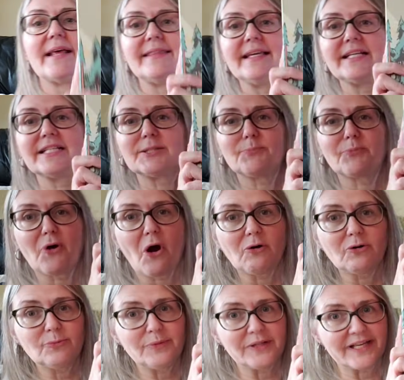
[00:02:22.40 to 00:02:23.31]
I think is
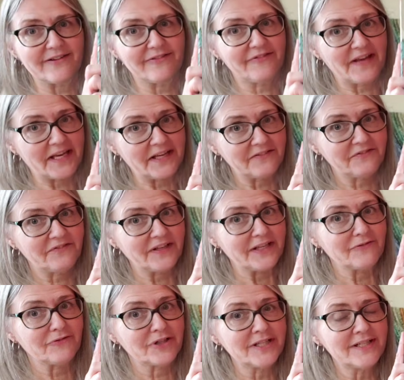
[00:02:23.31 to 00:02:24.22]
probably a fan
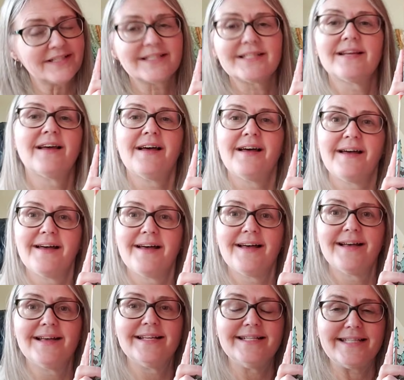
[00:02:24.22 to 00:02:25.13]
favorite,
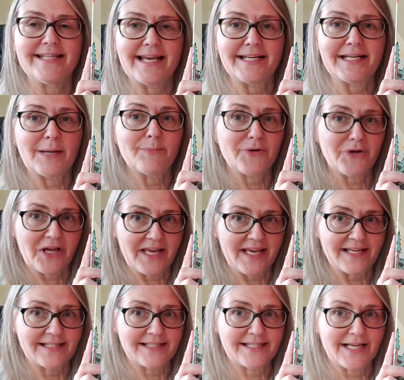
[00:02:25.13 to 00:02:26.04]
day number
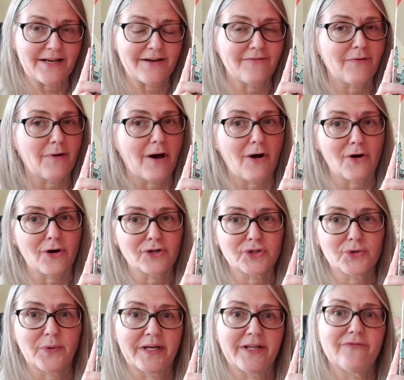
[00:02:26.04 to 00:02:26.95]
8 of
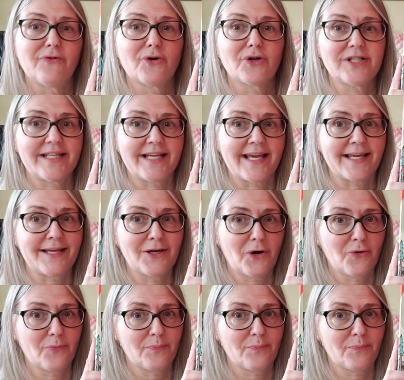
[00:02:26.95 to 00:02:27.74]
our 24 day